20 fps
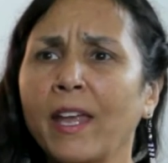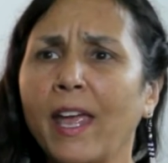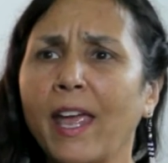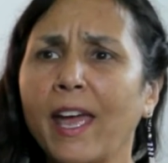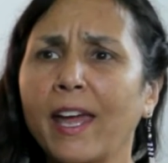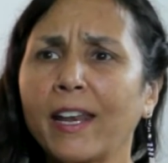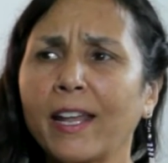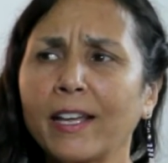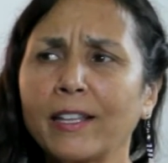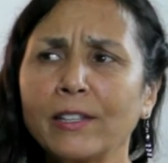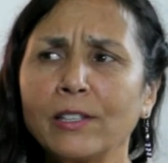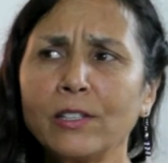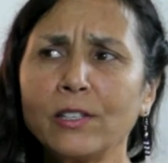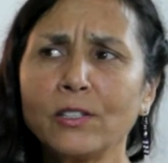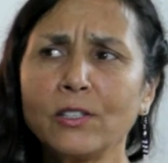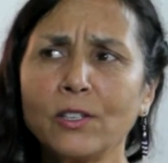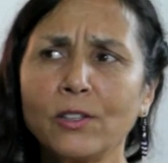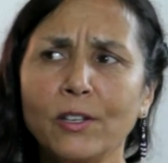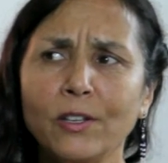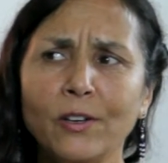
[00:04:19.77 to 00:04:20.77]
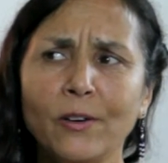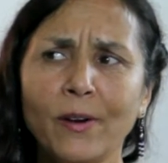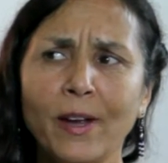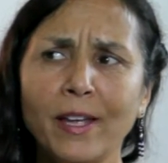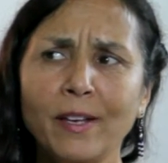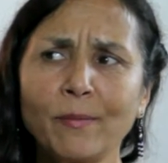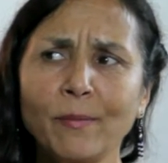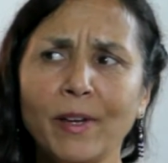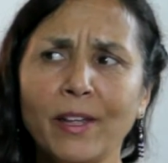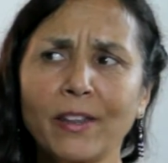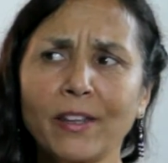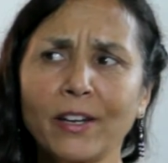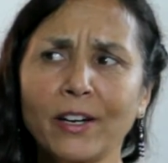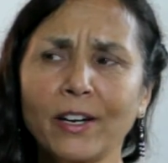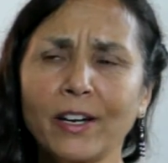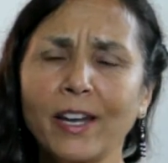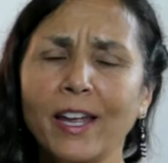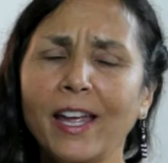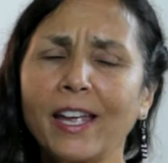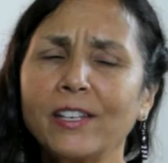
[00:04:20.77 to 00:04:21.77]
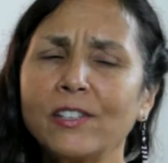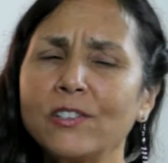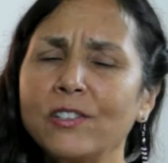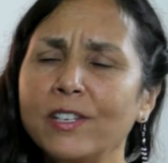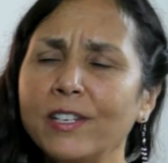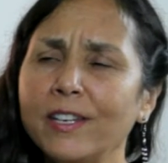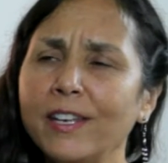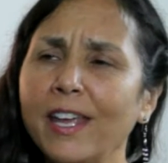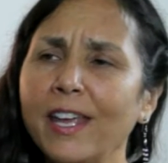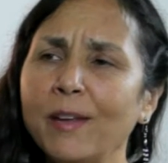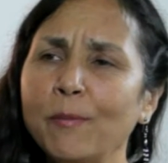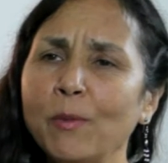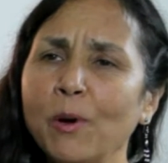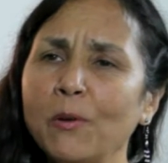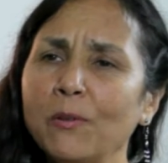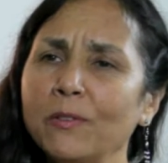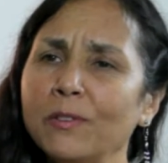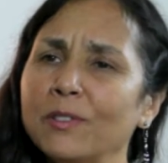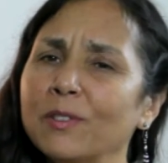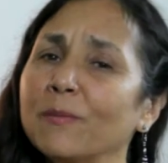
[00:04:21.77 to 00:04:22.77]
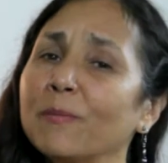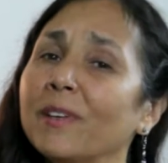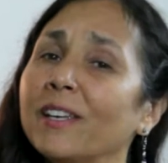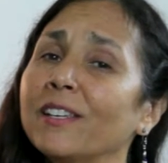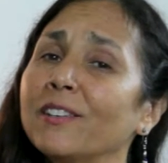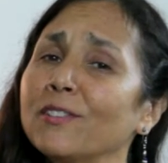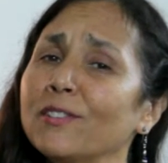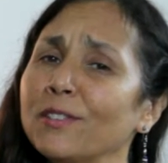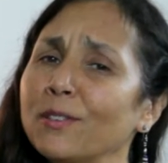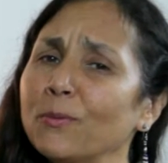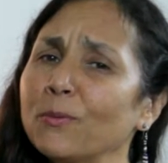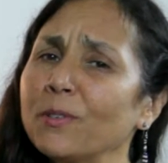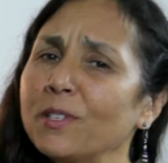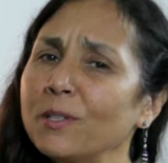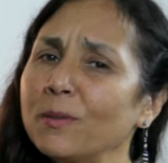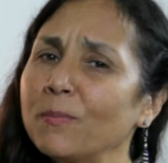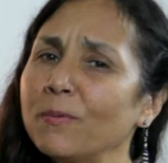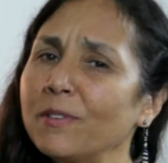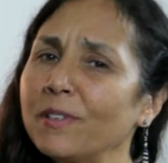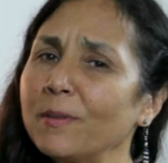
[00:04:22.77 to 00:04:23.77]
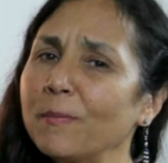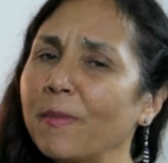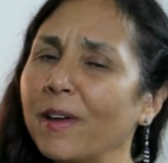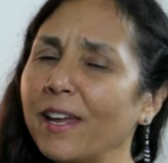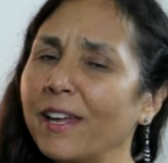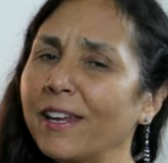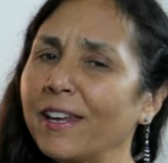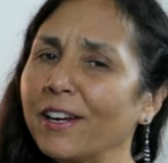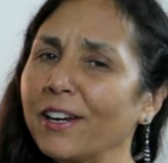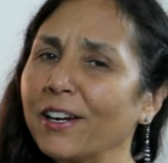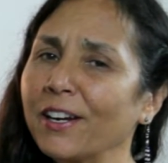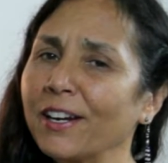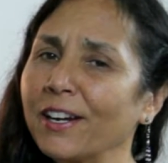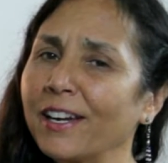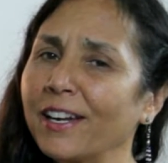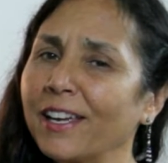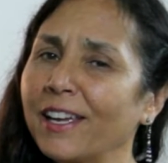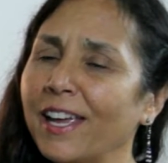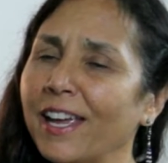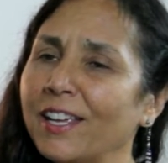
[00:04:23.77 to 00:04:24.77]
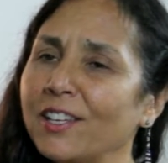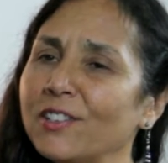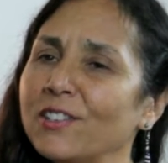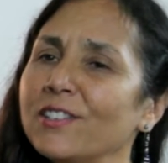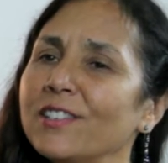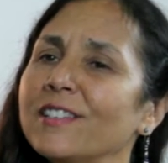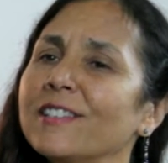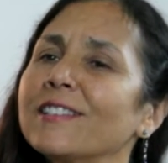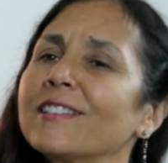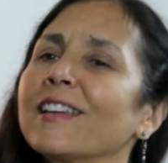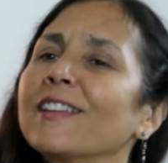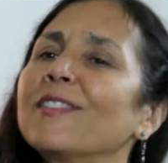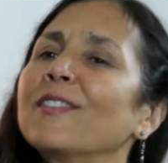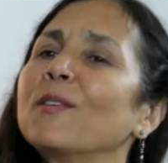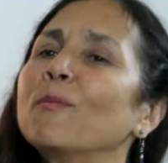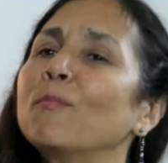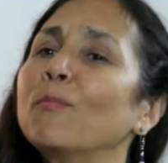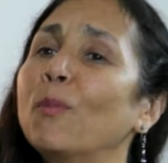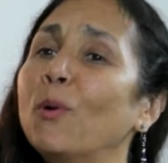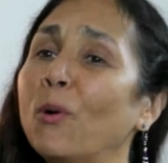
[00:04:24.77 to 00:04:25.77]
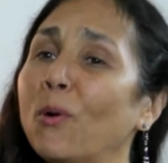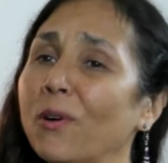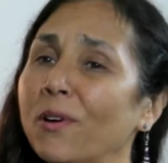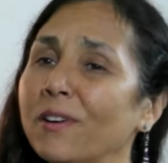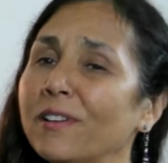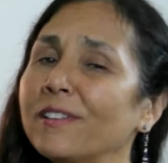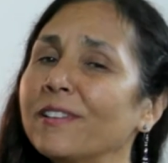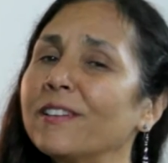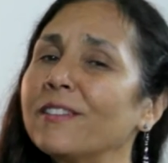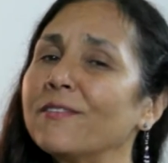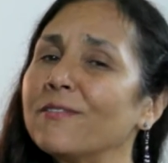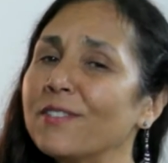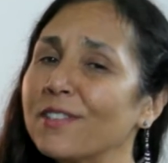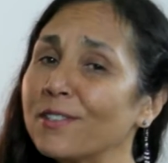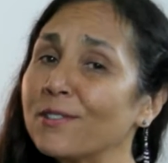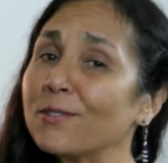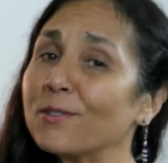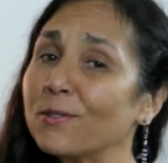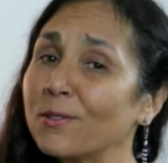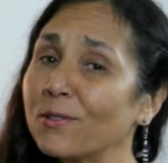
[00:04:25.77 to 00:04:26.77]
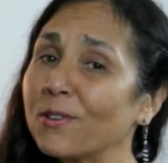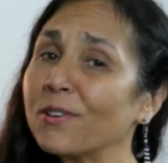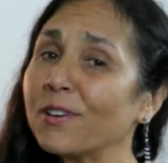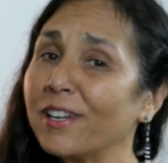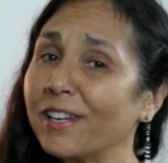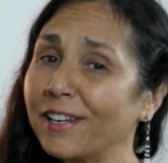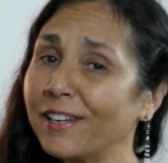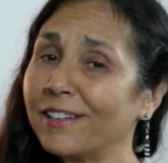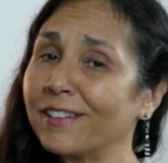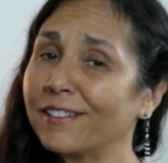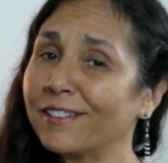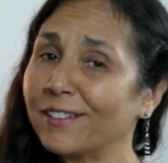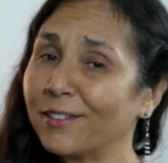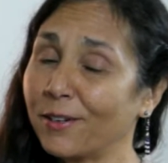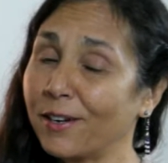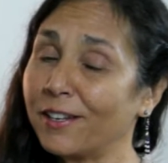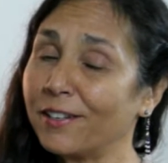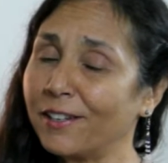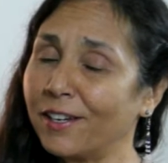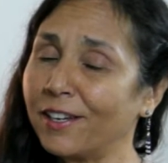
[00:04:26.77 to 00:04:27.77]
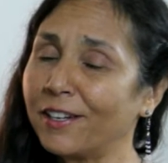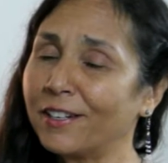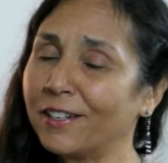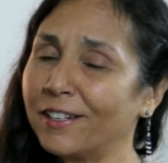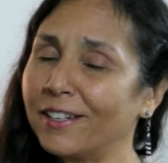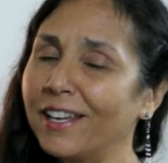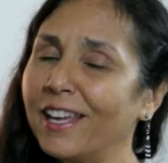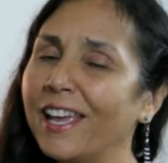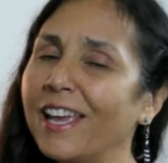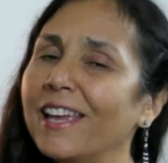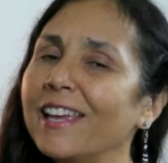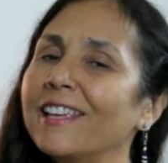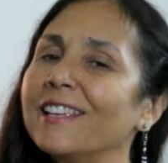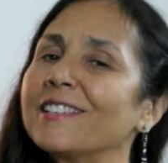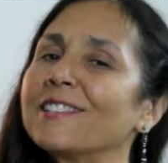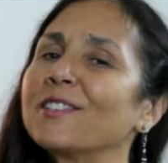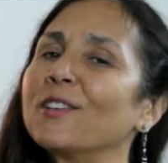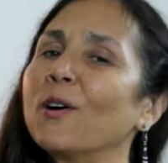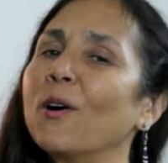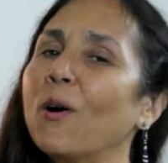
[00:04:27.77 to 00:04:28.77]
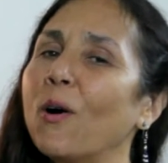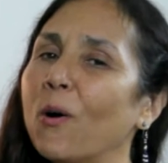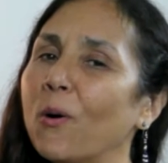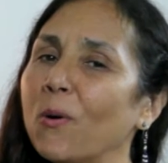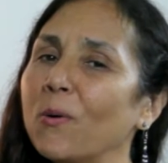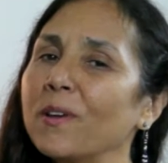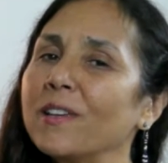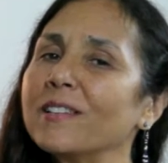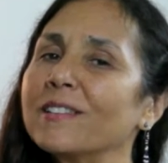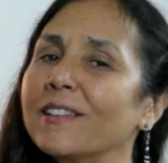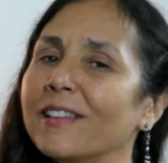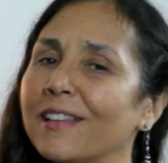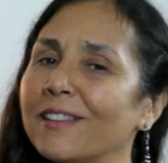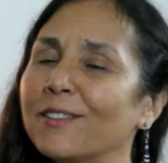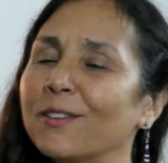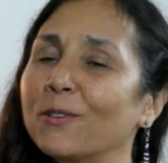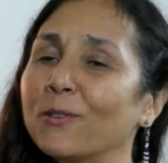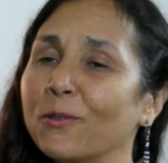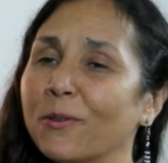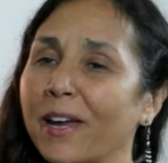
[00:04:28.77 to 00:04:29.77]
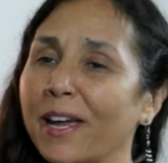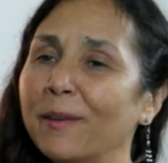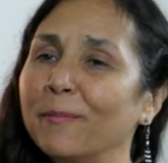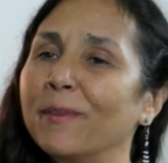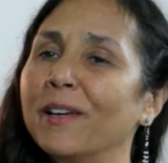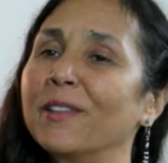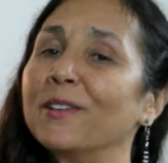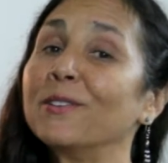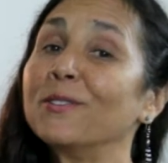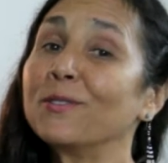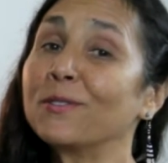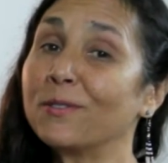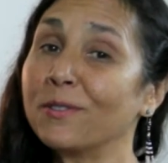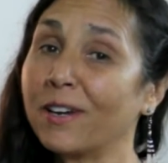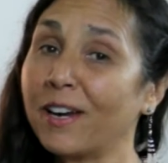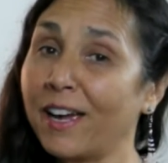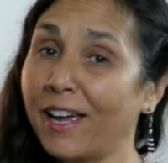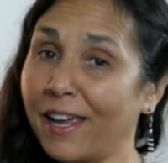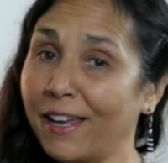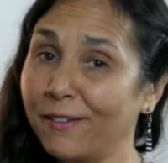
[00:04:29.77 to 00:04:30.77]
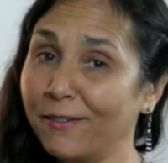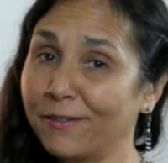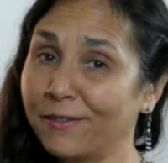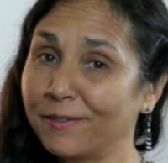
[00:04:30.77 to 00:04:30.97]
And I looked at the grandmother, and she came over to me and she whispered in my ear, and she said, "The moral of this story, granddaughter, is to always let the grandmothers drive."